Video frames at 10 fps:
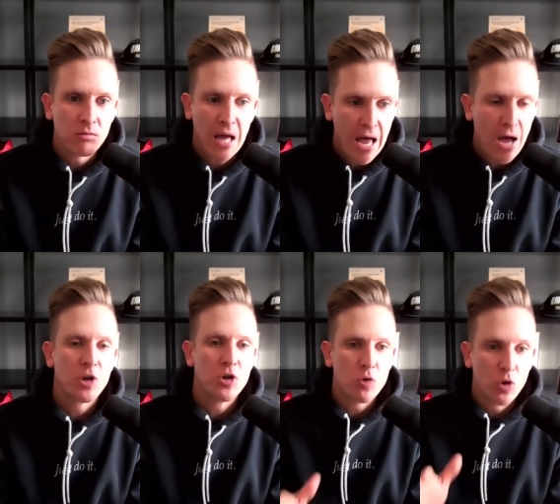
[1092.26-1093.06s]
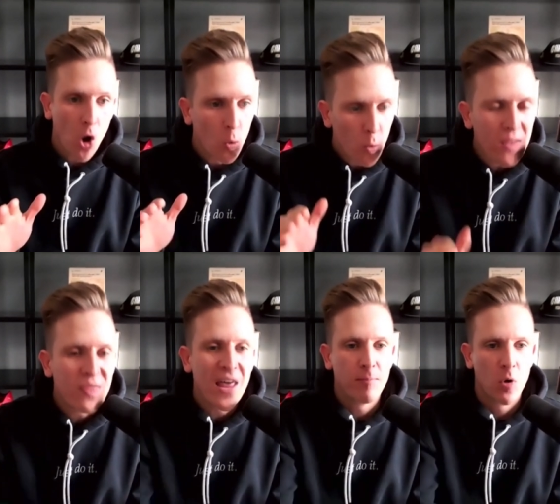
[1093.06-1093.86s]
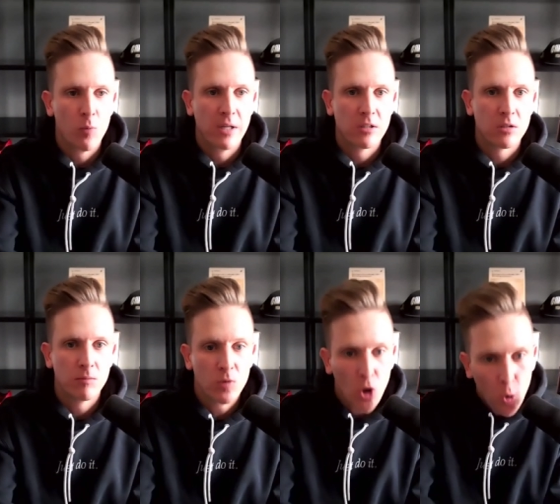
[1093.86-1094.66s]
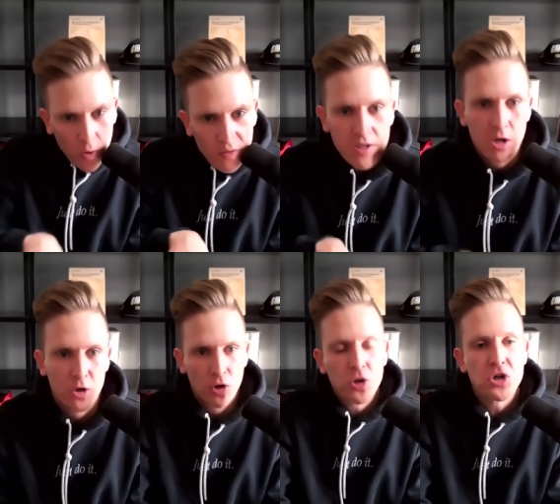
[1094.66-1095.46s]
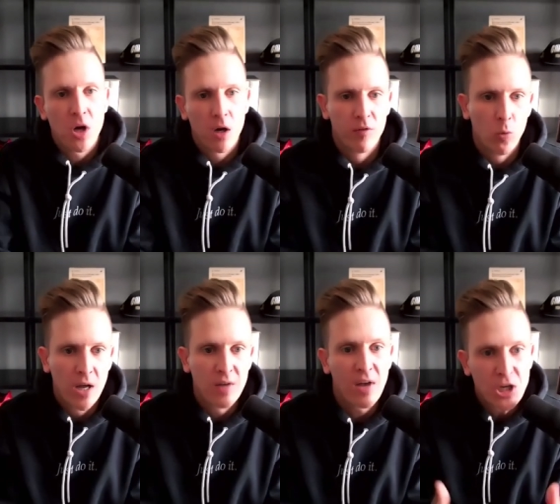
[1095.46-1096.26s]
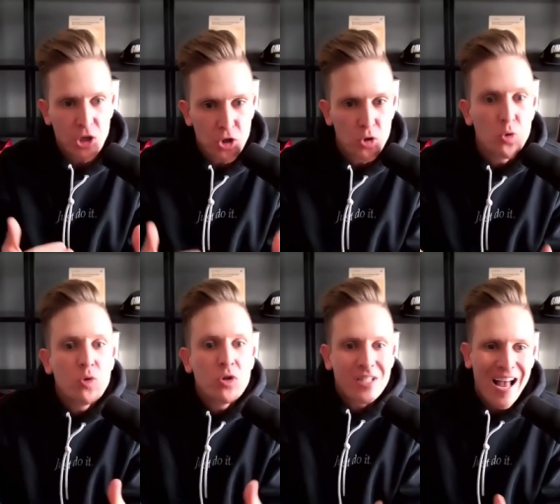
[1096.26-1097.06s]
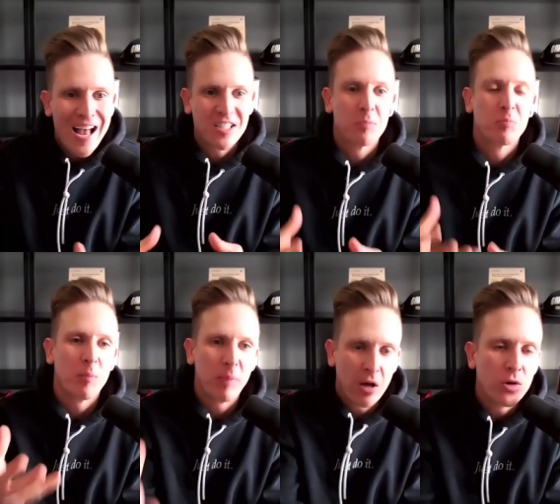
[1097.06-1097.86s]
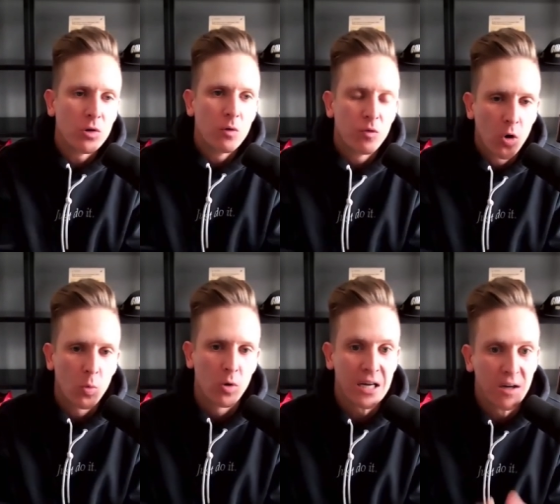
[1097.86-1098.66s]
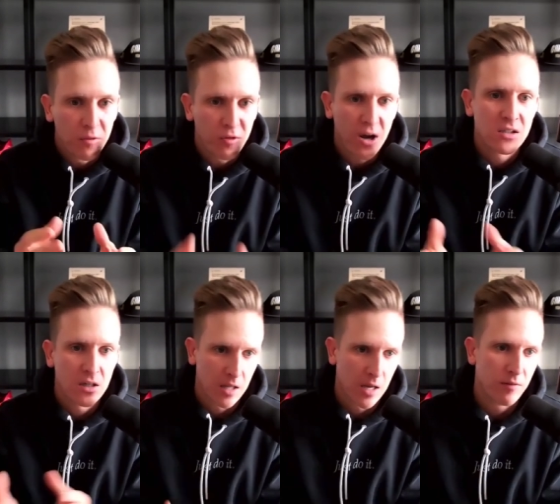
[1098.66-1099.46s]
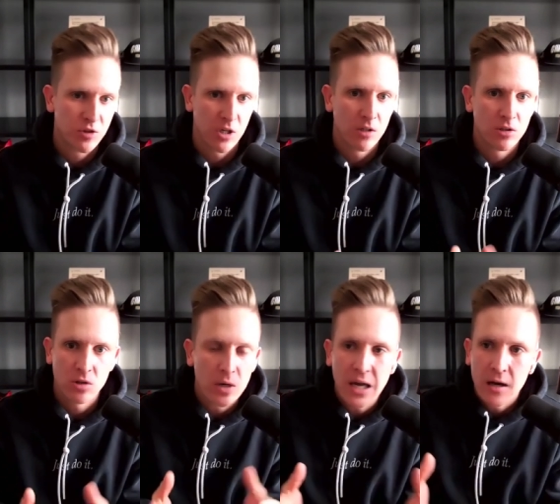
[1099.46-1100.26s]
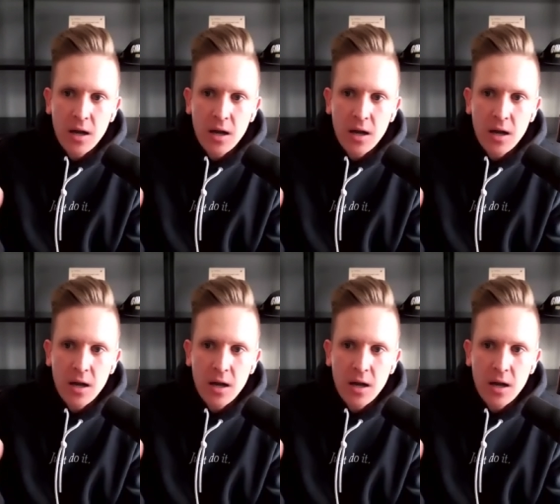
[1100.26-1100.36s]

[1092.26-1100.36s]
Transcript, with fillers: How can you go with that momentum, go with the inertia of the wave, and use that to propel you forward in affecting life change? So, again,